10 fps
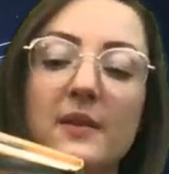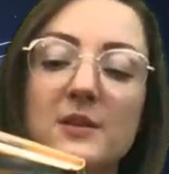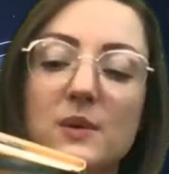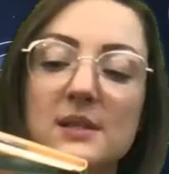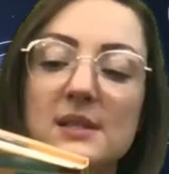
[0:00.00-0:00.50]

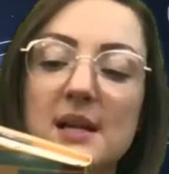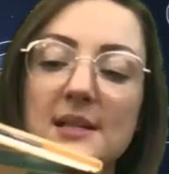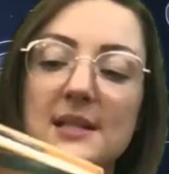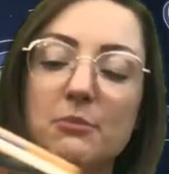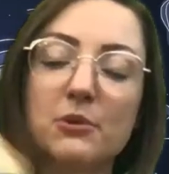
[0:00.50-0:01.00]
This one's
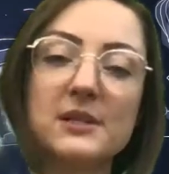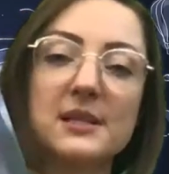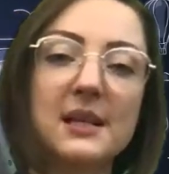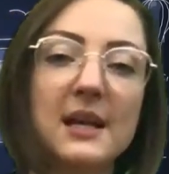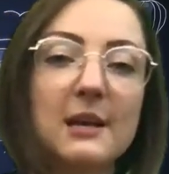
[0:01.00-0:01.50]
Nazi
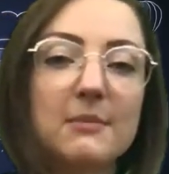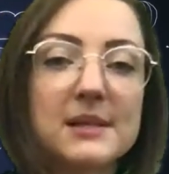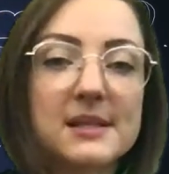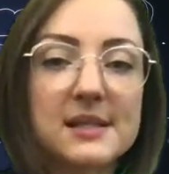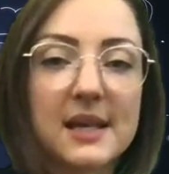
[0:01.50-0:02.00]
Prison Camp
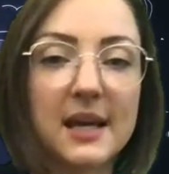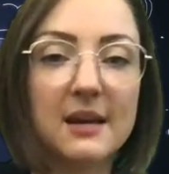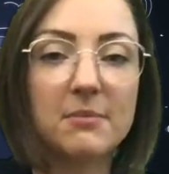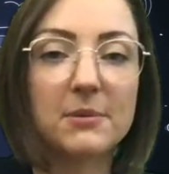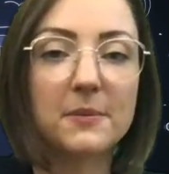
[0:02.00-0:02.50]
Escape.